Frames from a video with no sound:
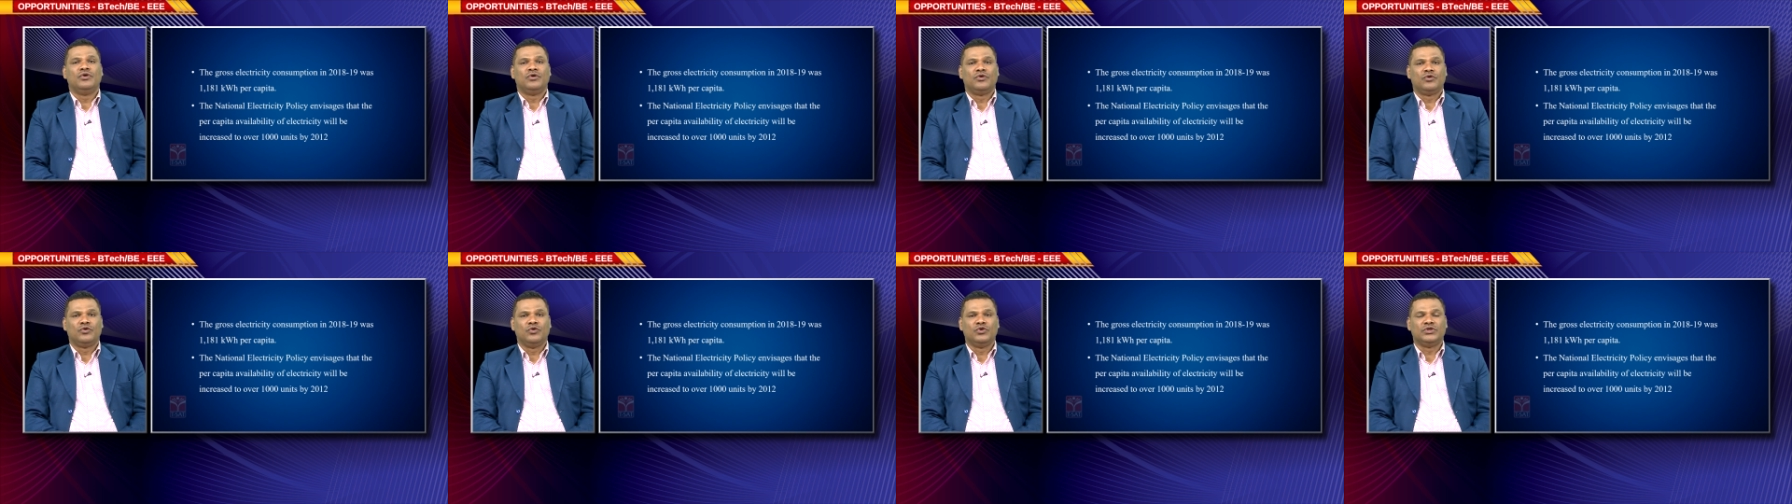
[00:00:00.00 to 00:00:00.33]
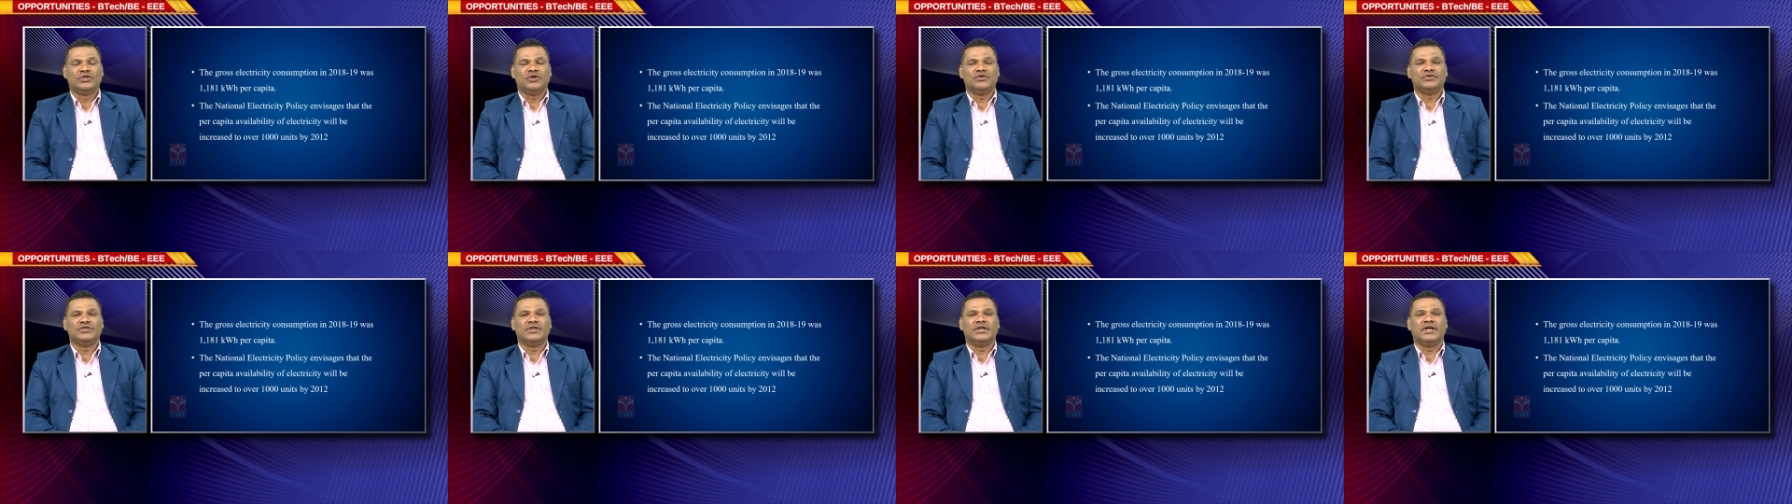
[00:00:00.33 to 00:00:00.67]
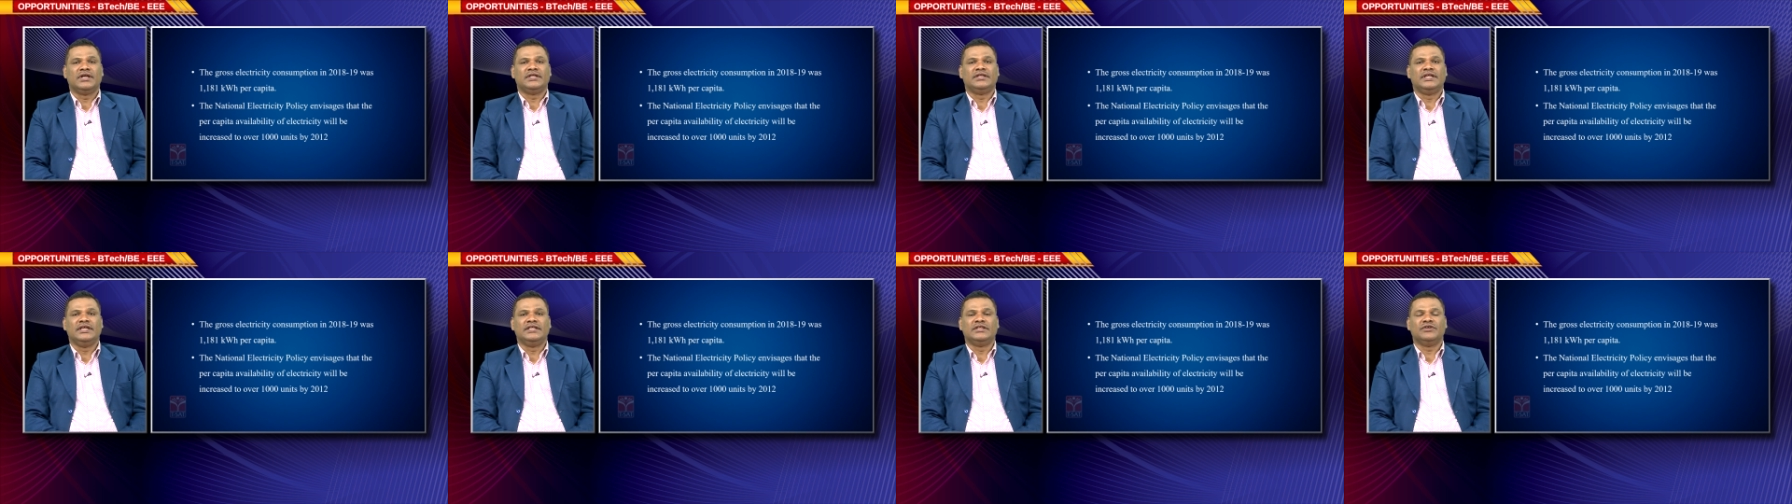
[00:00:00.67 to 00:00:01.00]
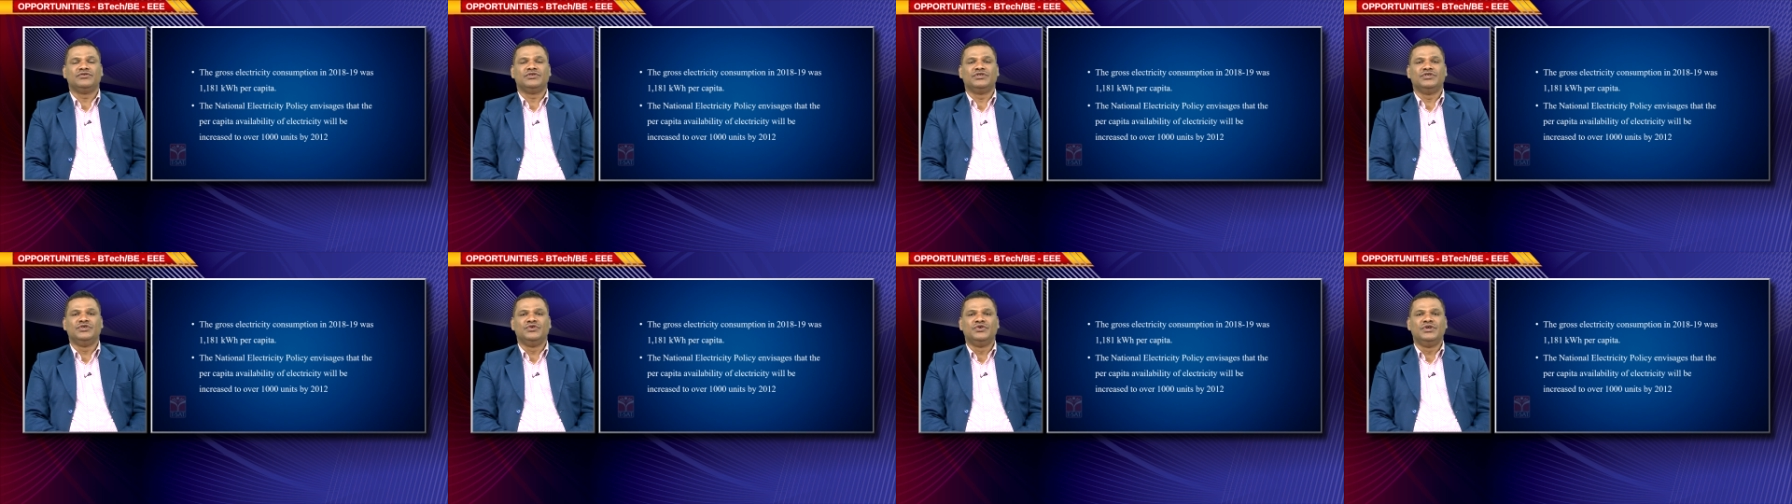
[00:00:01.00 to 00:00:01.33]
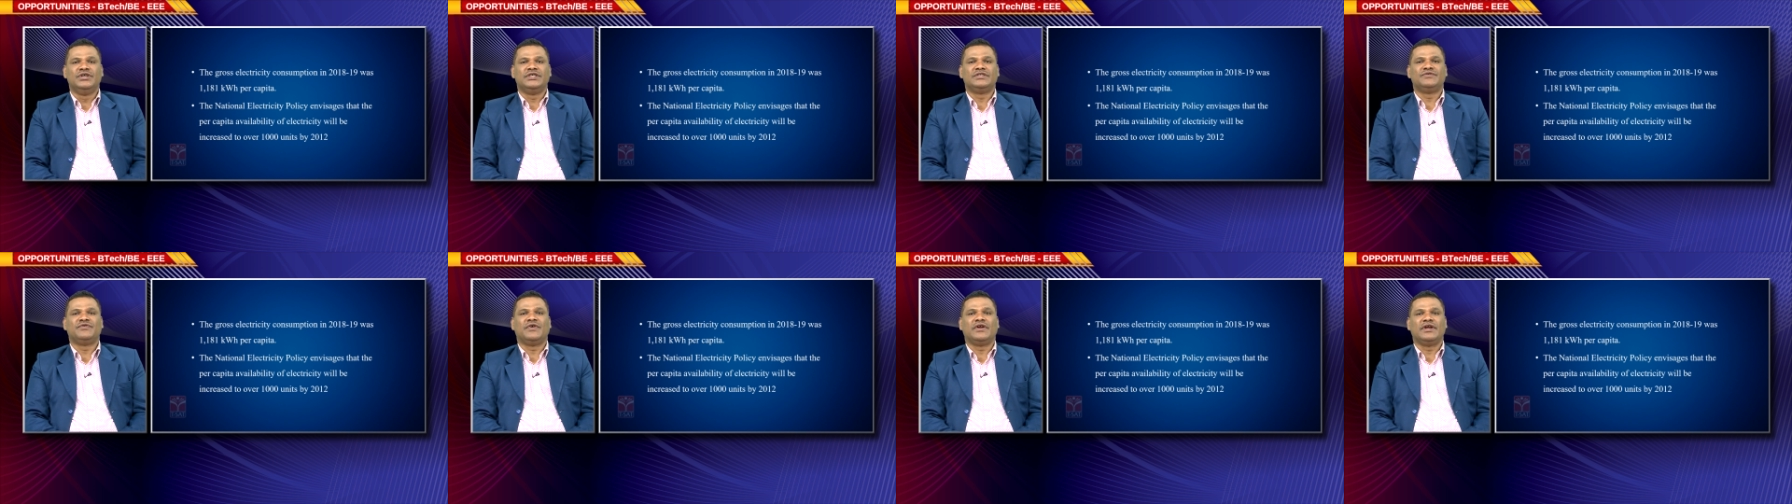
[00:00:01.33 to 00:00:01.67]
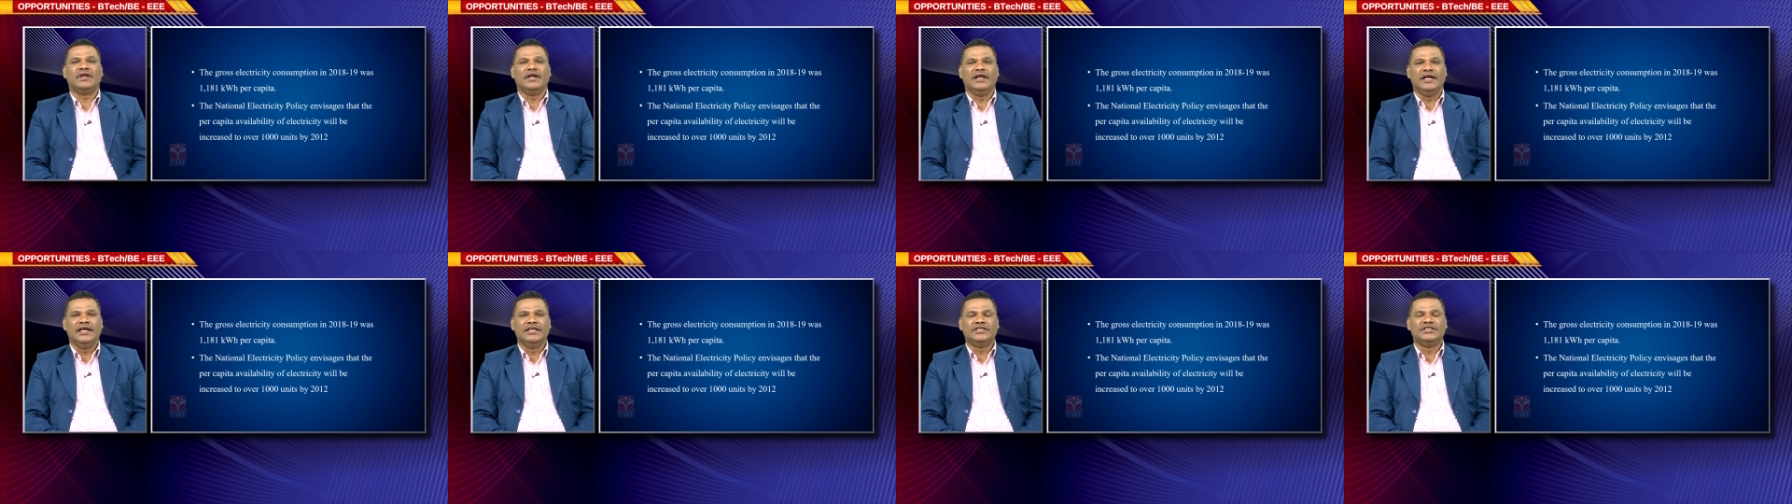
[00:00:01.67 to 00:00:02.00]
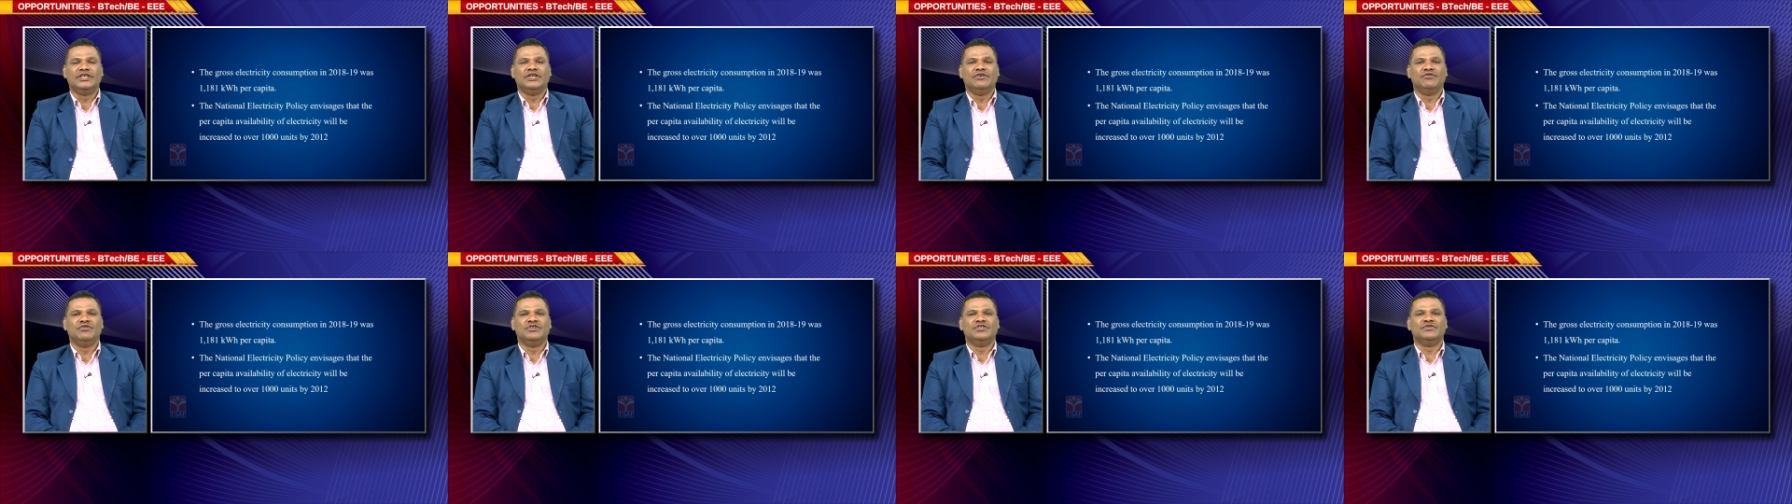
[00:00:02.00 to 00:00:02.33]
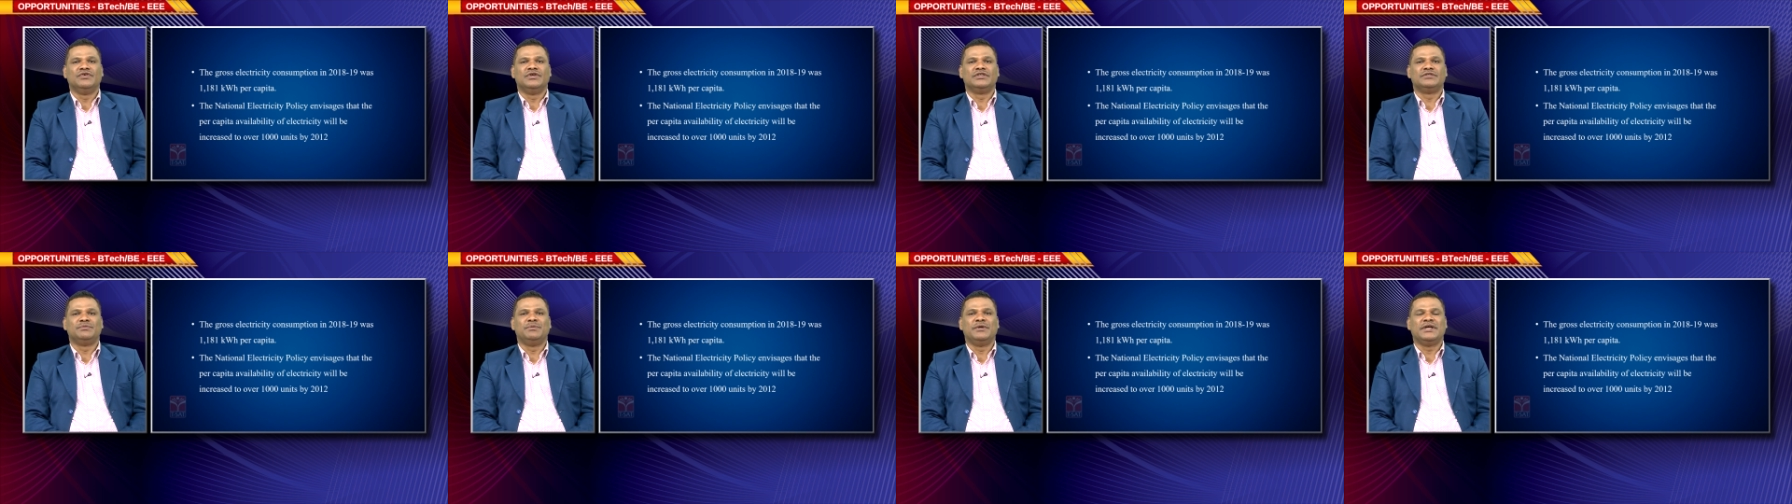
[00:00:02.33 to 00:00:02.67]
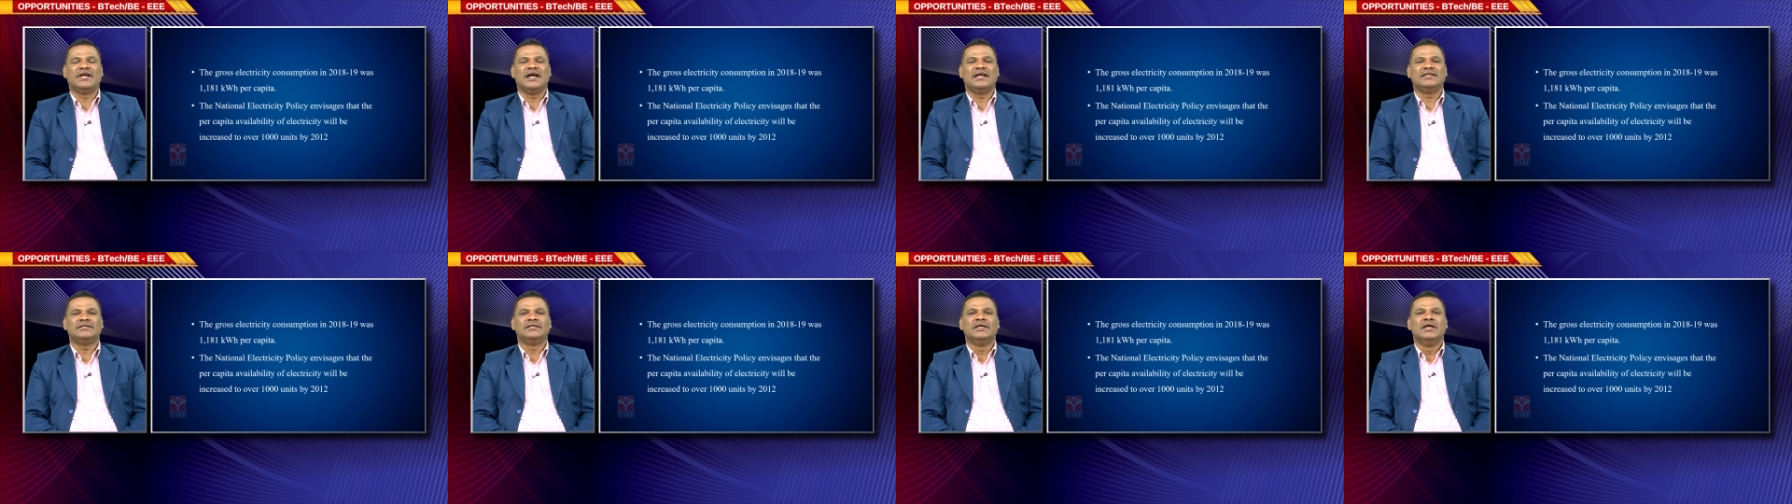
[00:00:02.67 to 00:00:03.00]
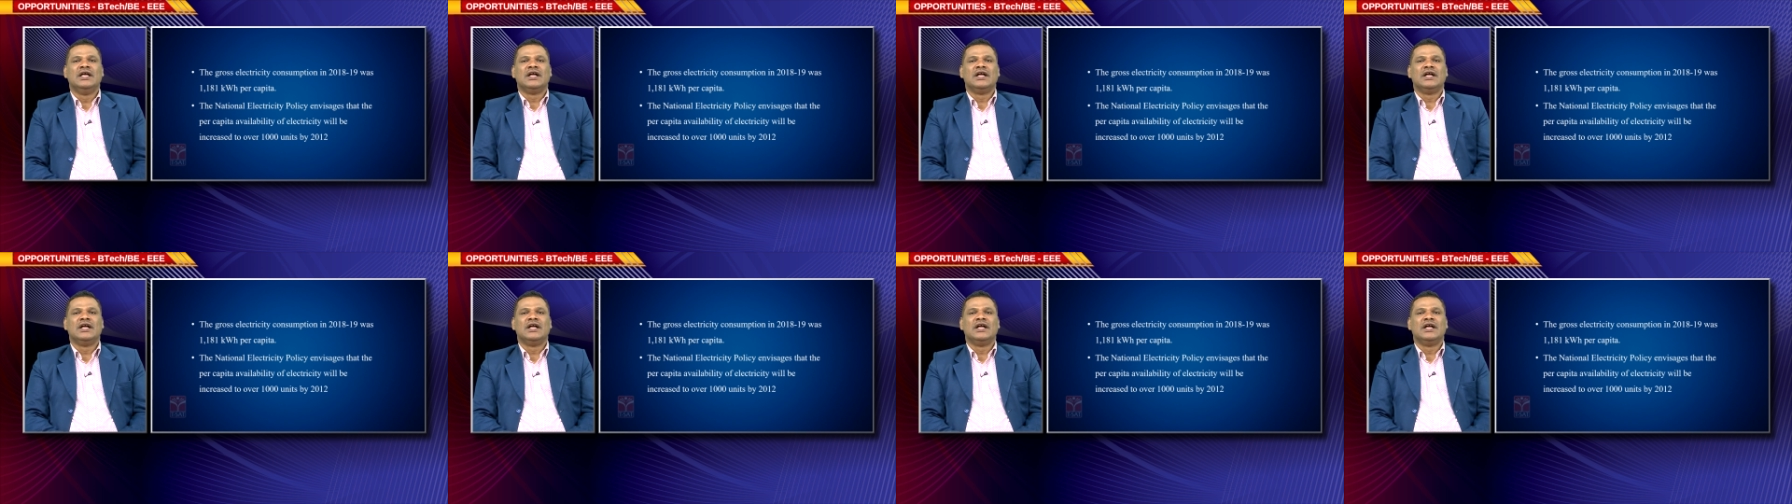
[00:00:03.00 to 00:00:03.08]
2000 or 3000 units for each individuals because